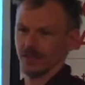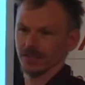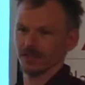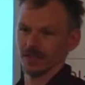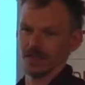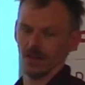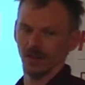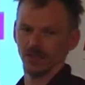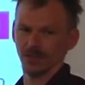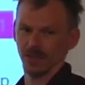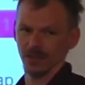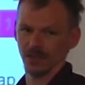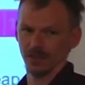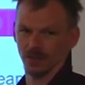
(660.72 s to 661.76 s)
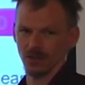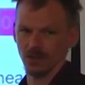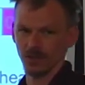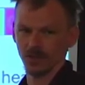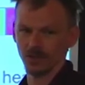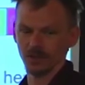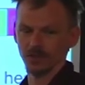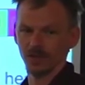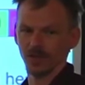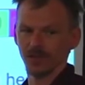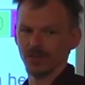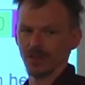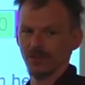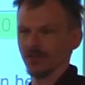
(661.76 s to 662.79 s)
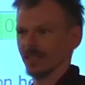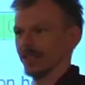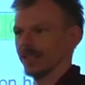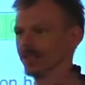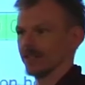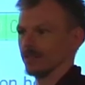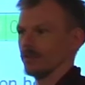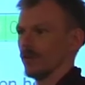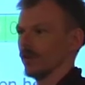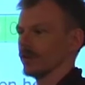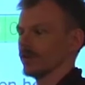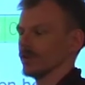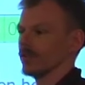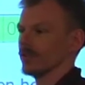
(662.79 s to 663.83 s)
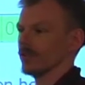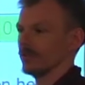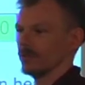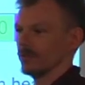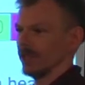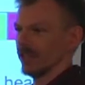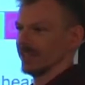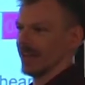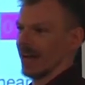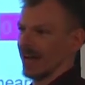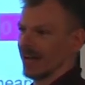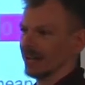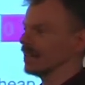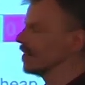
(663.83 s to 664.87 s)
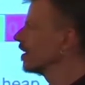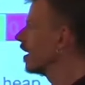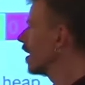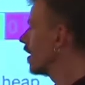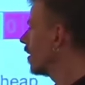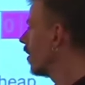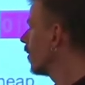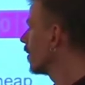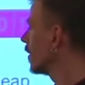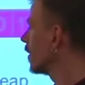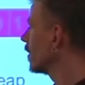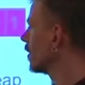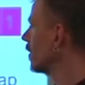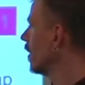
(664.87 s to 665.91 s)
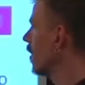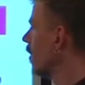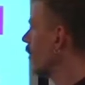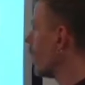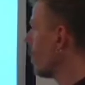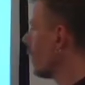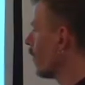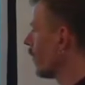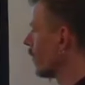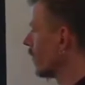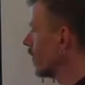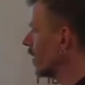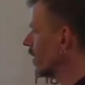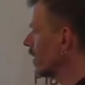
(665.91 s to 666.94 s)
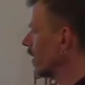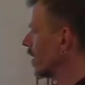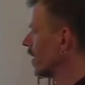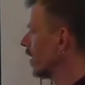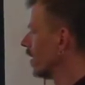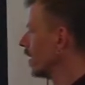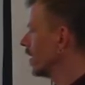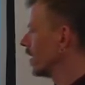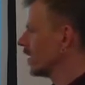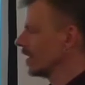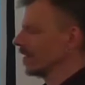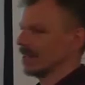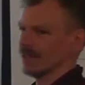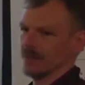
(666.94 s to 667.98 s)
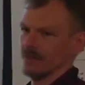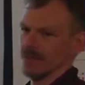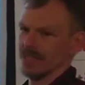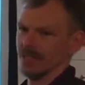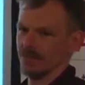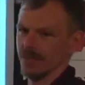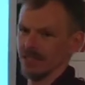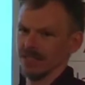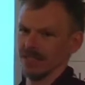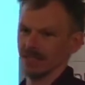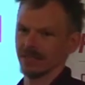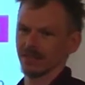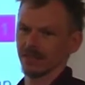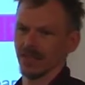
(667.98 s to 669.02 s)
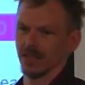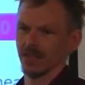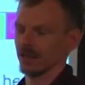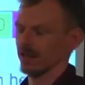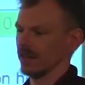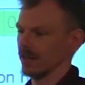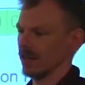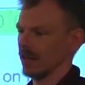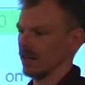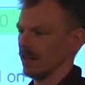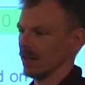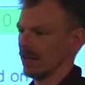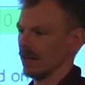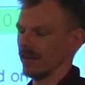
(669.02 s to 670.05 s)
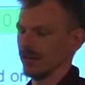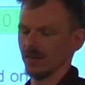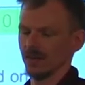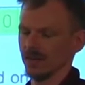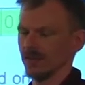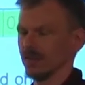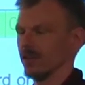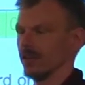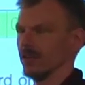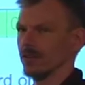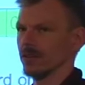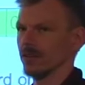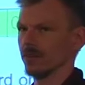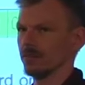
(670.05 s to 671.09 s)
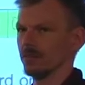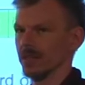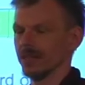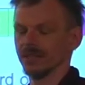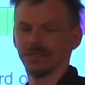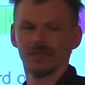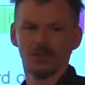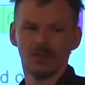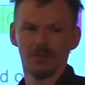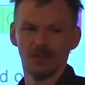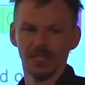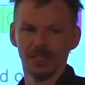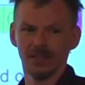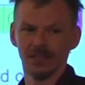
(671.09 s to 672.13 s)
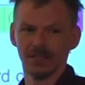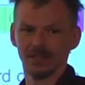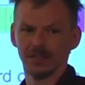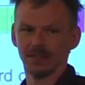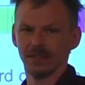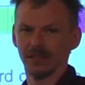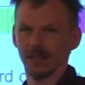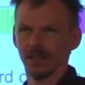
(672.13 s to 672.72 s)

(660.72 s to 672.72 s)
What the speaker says: it's a console or a tuple or something, it's a pointer with a tag on it, or it can be immediates, like local PIDs are immediates,